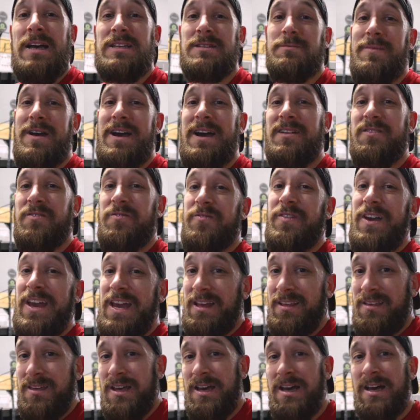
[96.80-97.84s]
As a man of
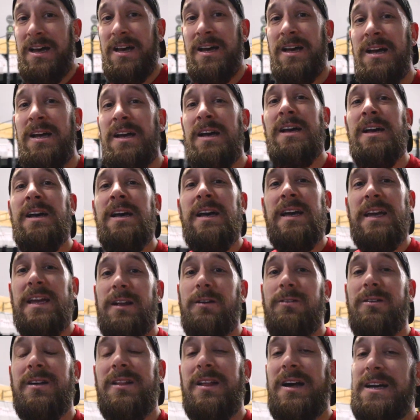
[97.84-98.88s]
faith,
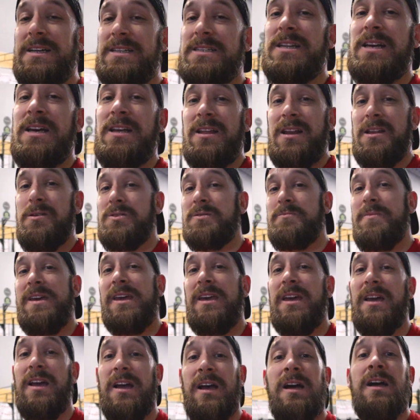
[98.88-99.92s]
he realized that he was
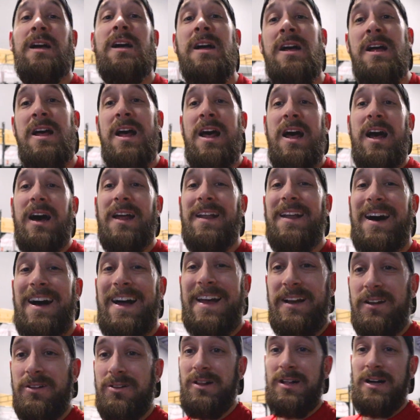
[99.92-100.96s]
making an
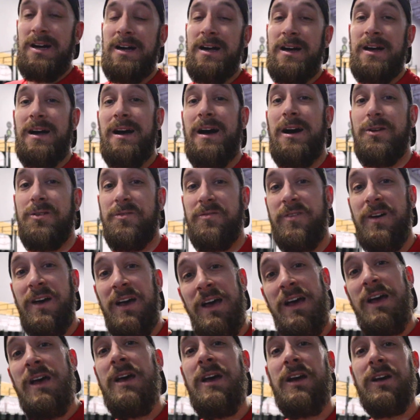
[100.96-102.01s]
idol out of
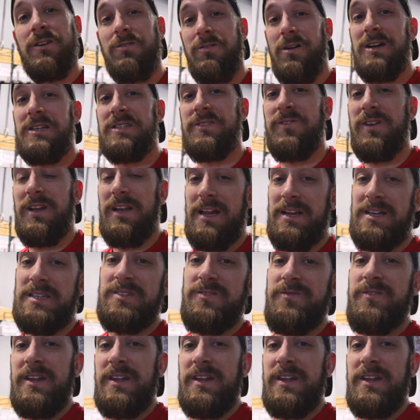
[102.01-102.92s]
CrossFit and his